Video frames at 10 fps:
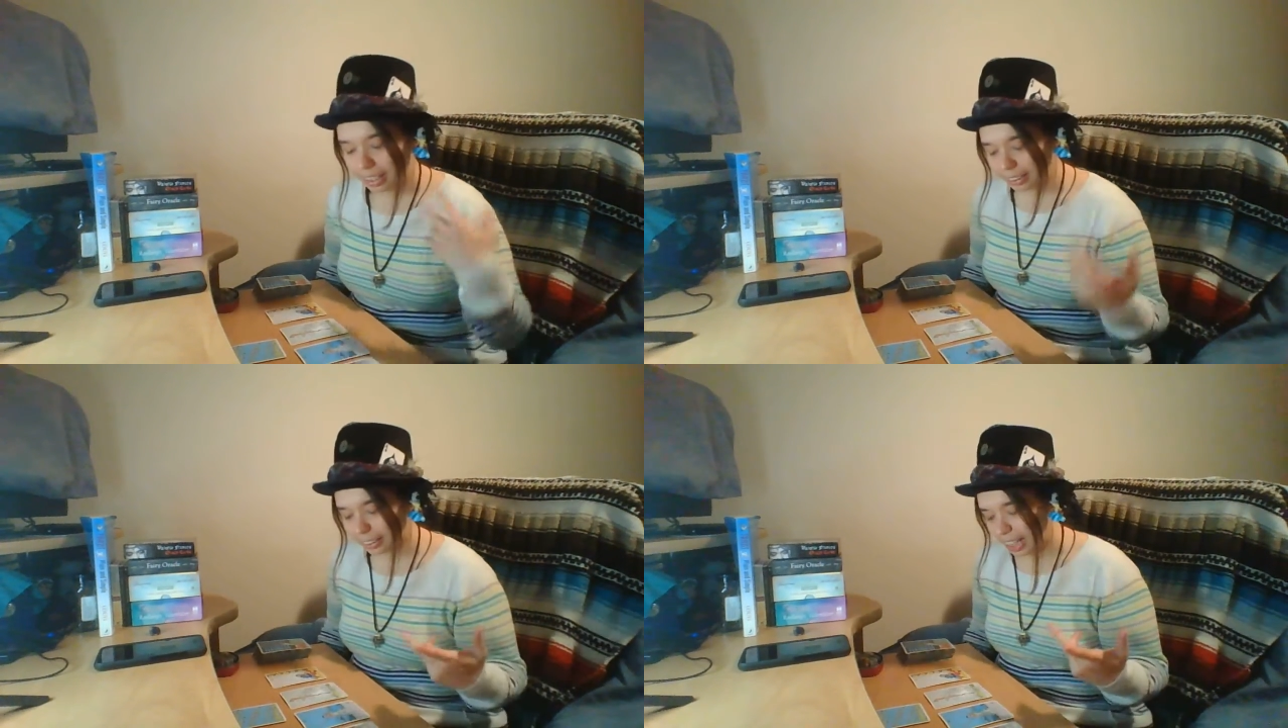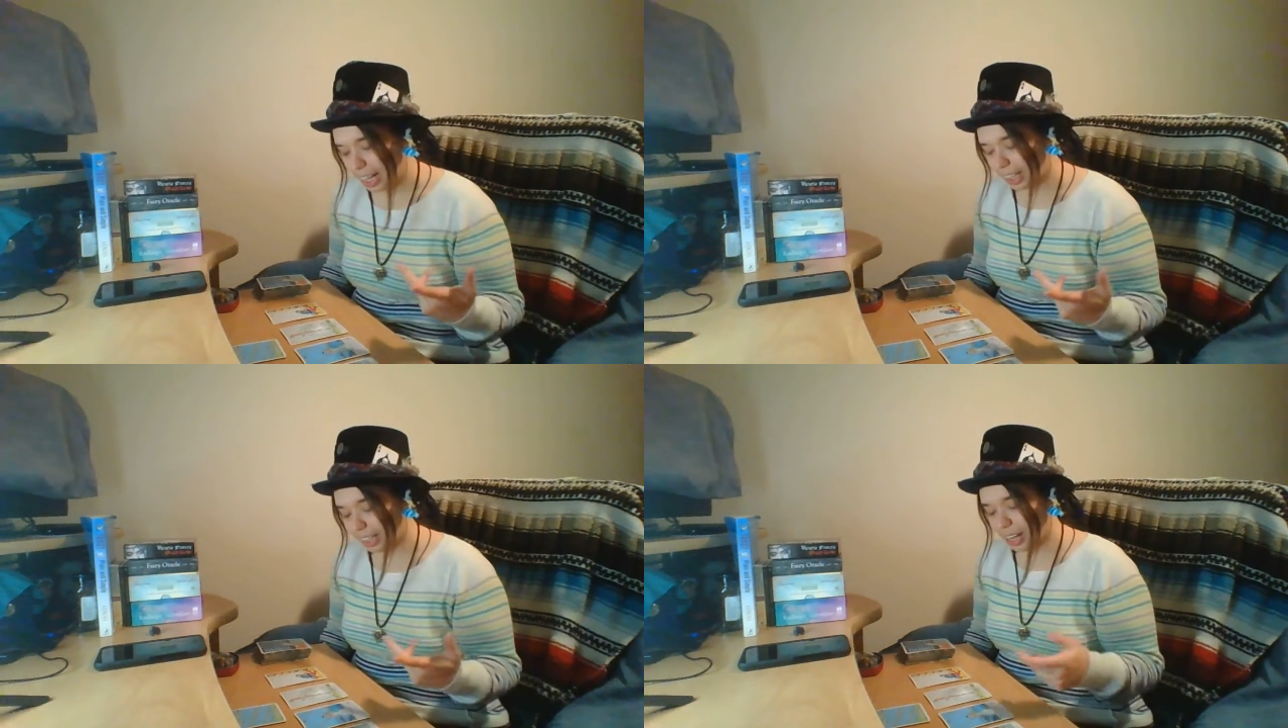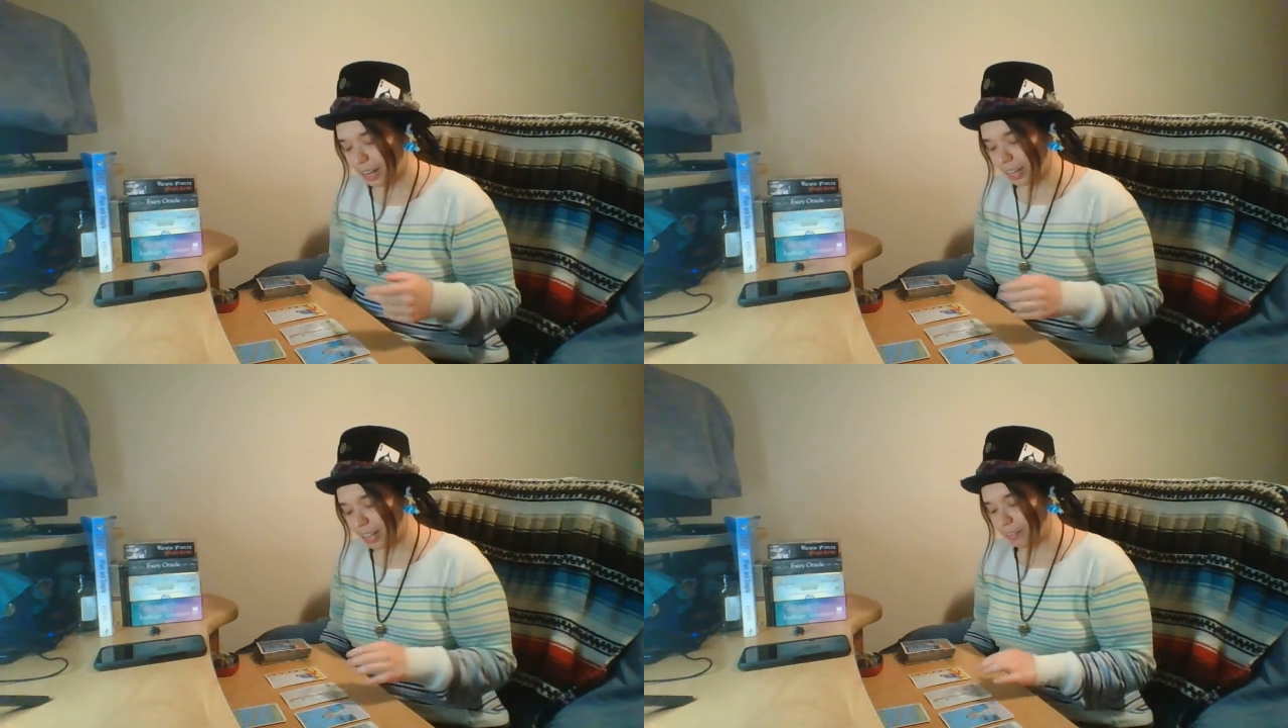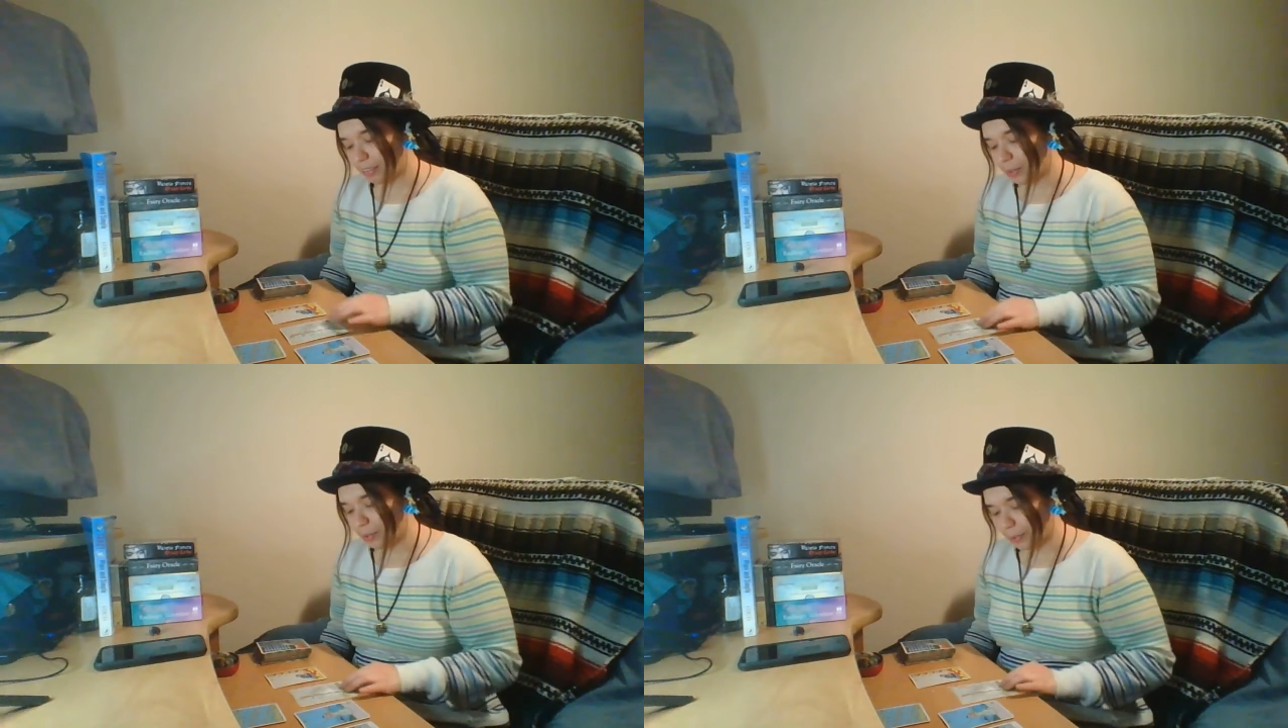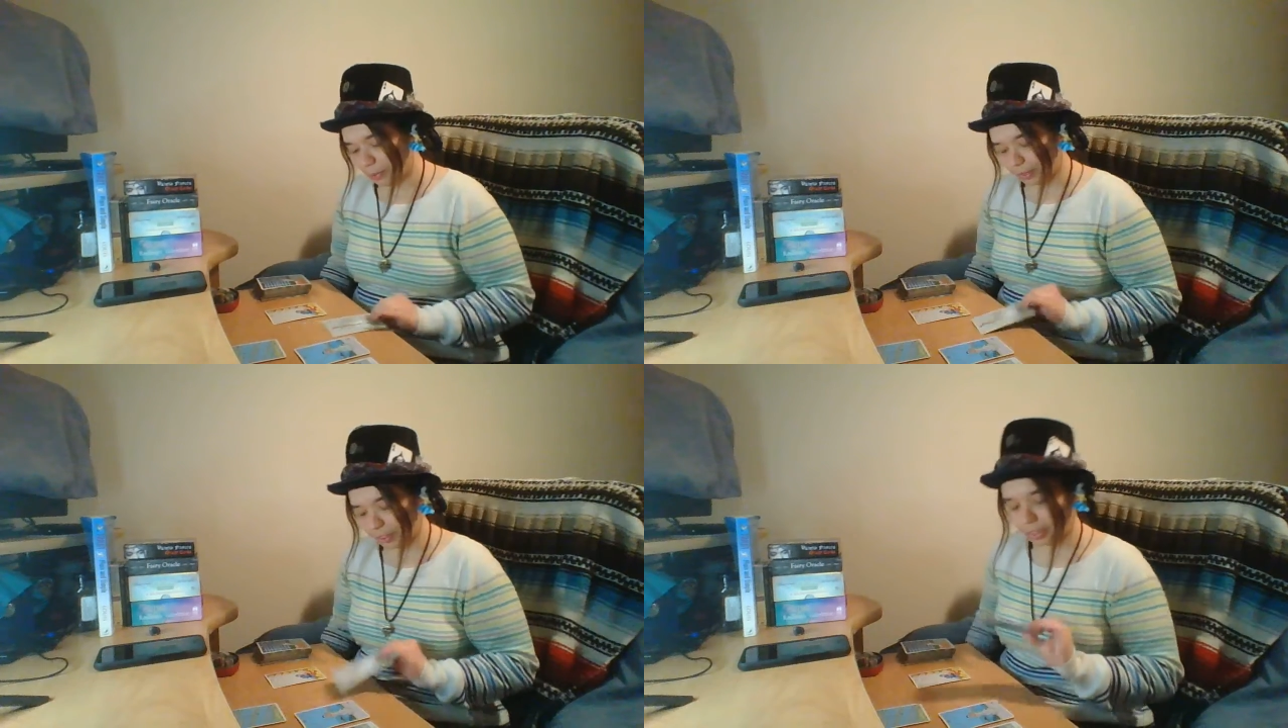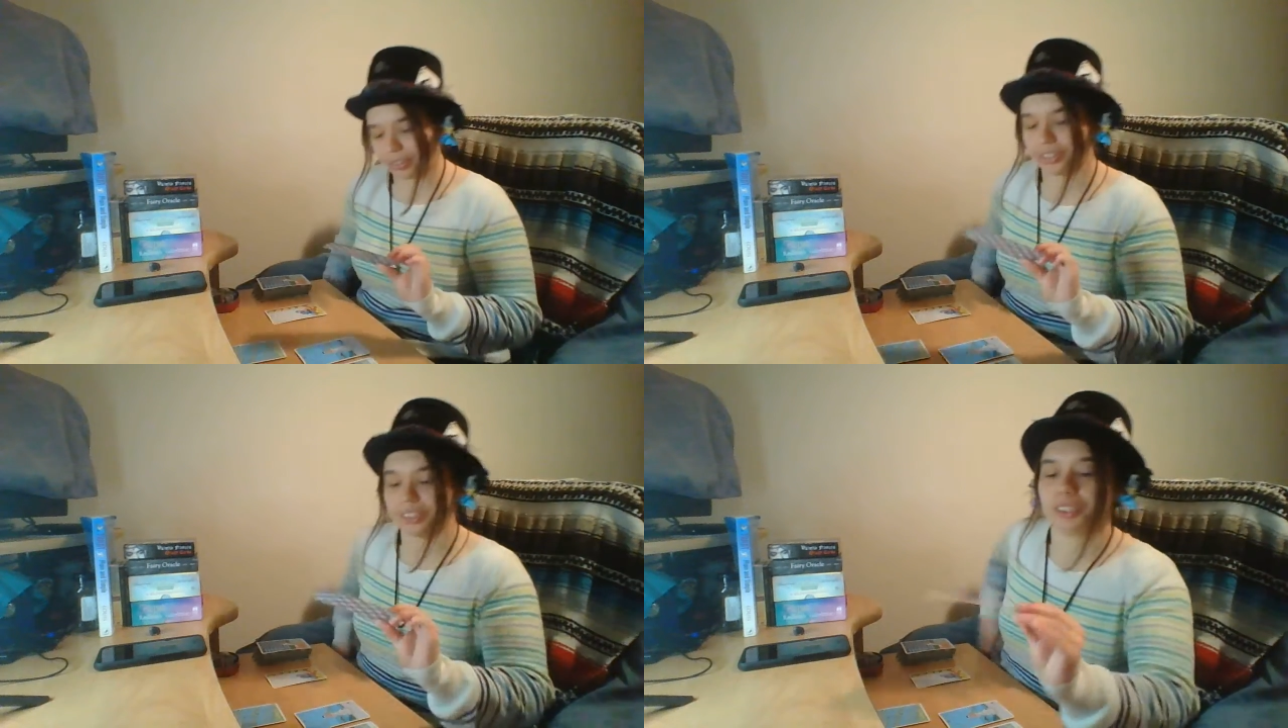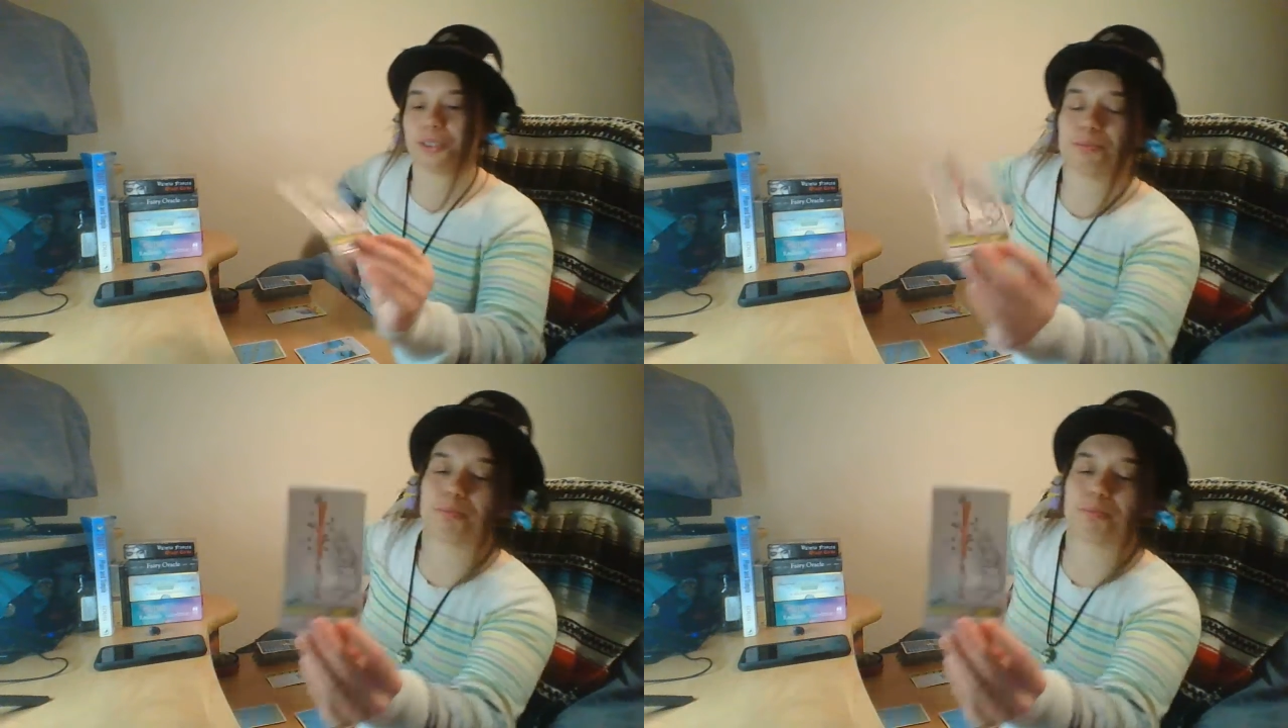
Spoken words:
staying there even though it will hurt you.